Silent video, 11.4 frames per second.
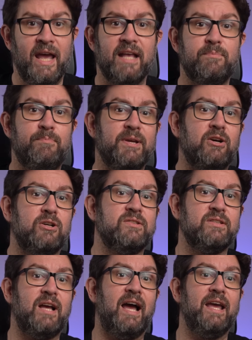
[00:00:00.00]
And
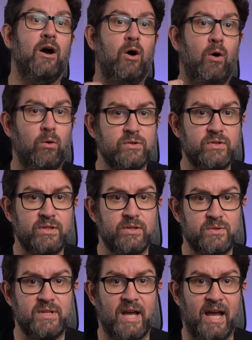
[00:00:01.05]
because I also
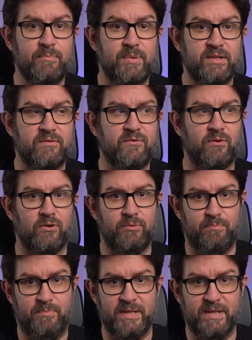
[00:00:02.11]
use the iPad for